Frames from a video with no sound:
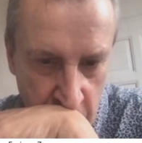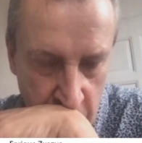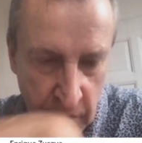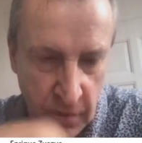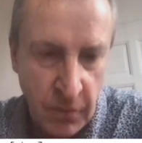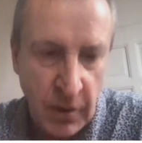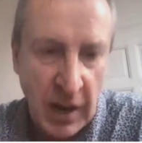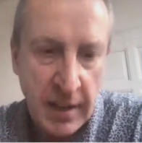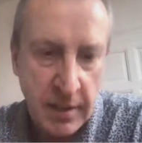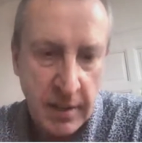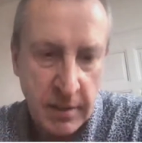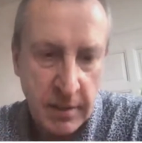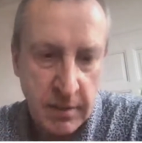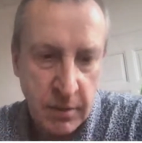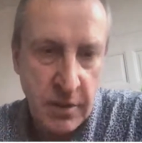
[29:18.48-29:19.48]
Right.
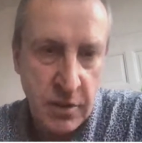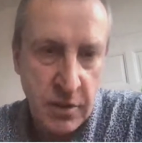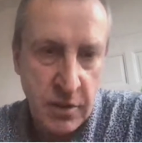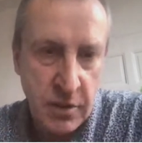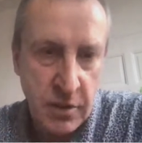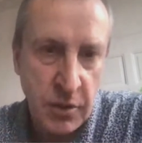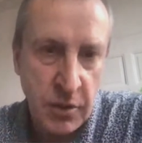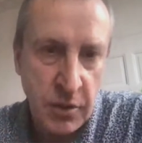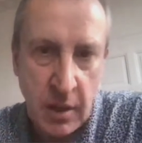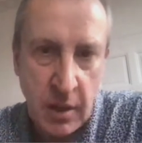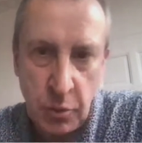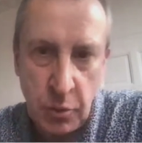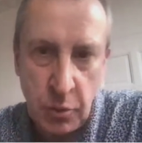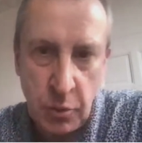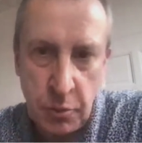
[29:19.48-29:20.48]
So this is a good
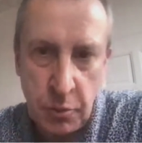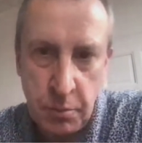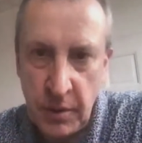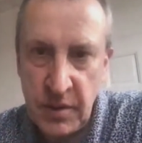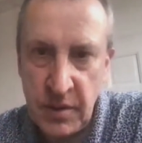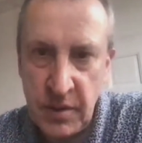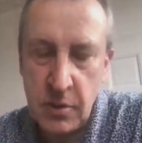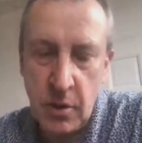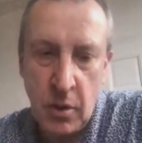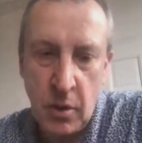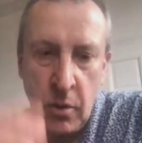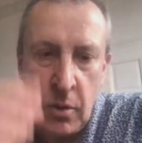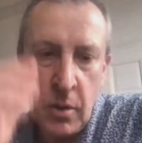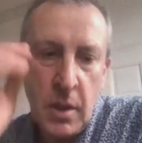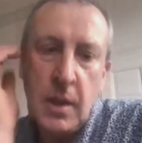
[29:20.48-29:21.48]
point. Yeah.
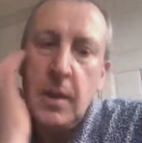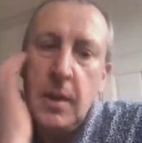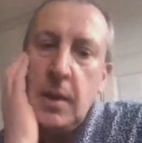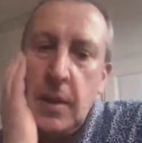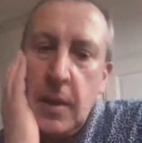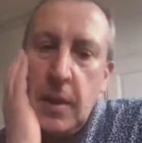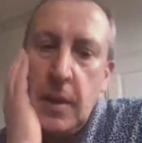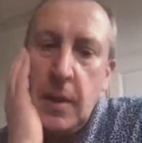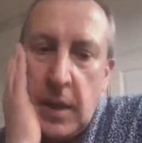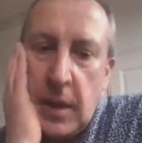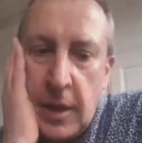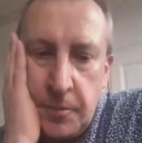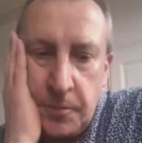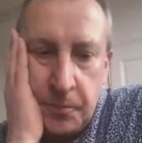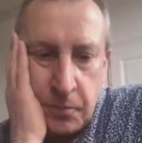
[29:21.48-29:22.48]
So,
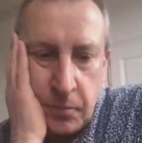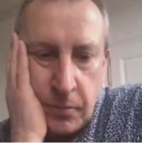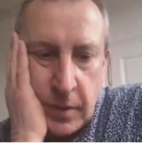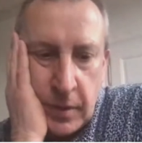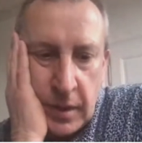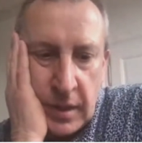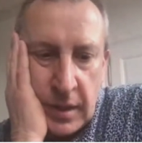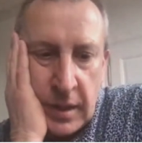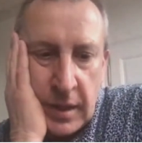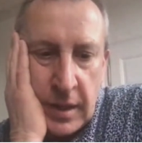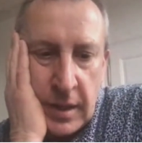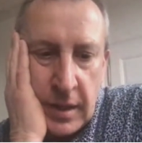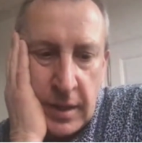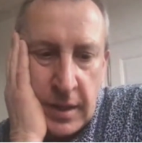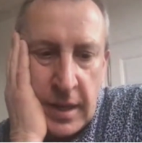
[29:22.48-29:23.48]
um,
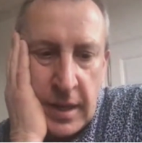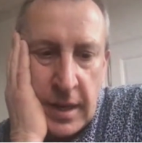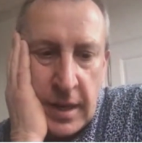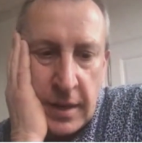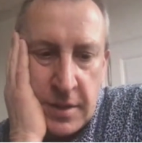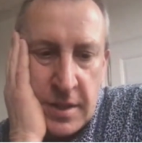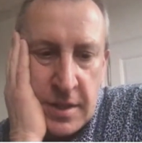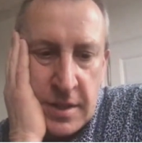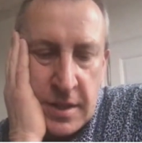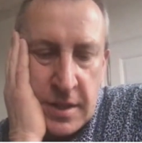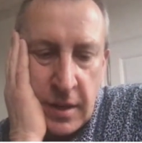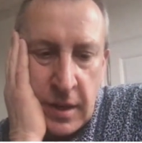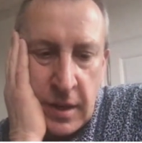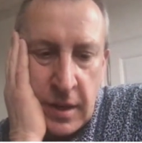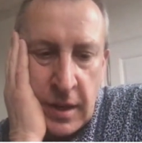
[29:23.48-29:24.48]
uh, yeah, this is a,
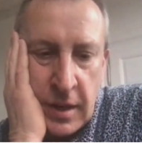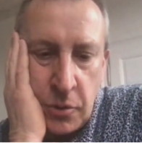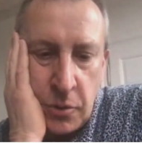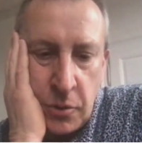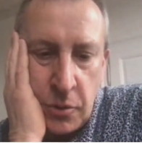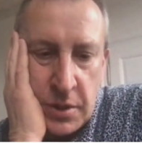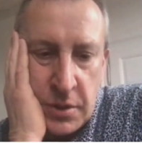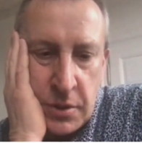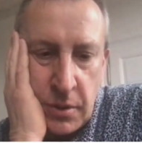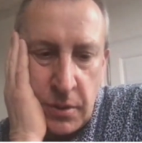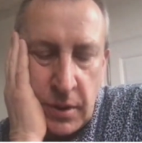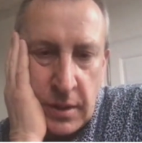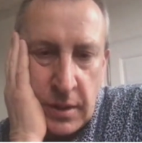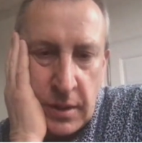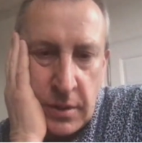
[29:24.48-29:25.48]
a good question,
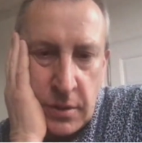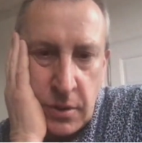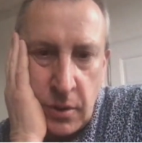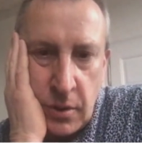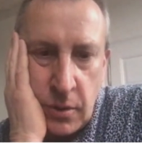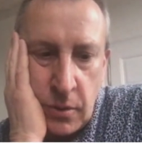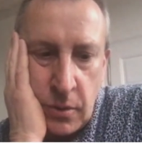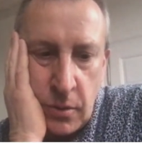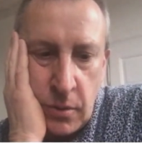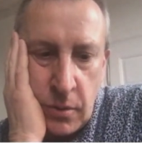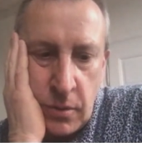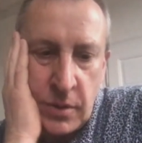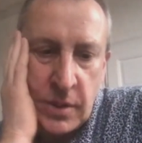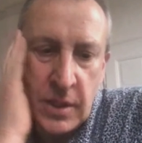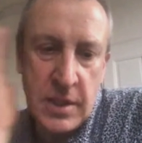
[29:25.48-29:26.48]
right? So
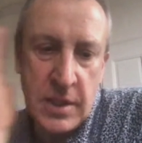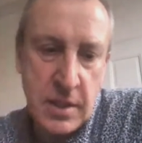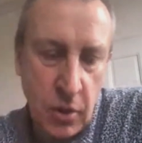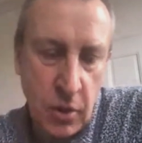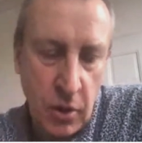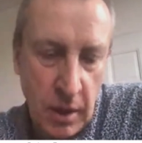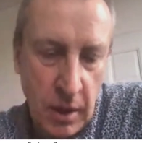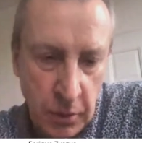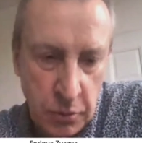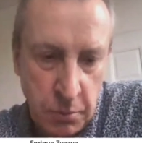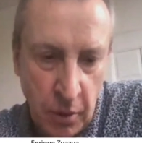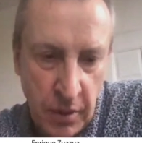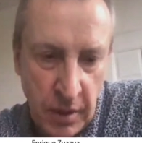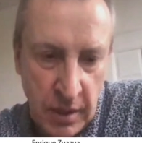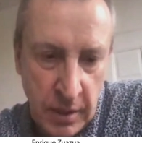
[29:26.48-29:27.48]
this is all about
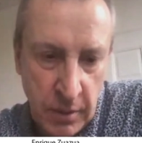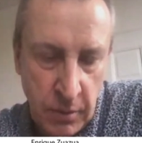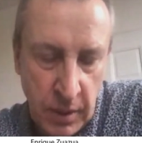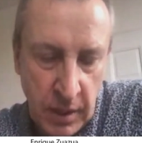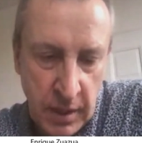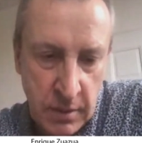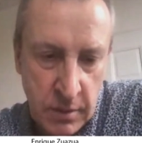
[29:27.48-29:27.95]
modeling, right?